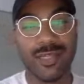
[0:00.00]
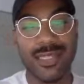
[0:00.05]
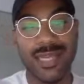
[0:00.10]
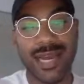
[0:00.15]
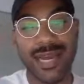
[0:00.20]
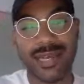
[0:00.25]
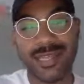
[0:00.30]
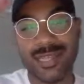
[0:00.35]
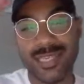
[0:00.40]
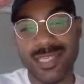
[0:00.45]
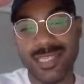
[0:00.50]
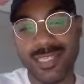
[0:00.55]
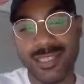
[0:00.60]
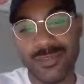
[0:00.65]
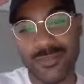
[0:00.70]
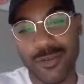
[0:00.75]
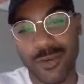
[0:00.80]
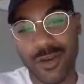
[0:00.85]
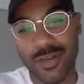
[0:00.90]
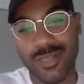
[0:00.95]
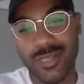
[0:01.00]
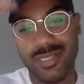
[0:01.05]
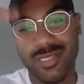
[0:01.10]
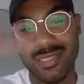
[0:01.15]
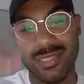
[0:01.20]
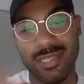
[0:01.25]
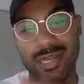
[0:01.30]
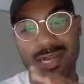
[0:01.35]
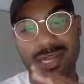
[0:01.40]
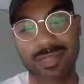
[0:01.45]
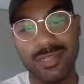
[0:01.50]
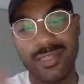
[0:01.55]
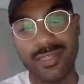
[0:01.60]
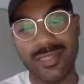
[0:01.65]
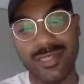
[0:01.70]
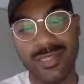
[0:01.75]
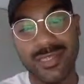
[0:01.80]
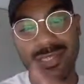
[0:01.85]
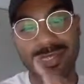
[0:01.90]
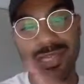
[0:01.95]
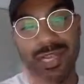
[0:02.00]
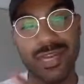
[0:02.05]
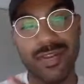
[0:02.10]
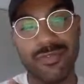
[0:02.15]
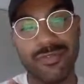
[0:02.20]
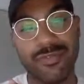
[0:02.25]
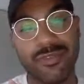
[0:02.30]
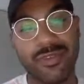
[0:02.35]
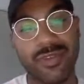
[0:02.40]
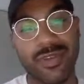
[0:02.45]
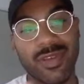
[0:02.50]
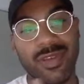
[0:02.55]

contact lists for all the designers and stuff.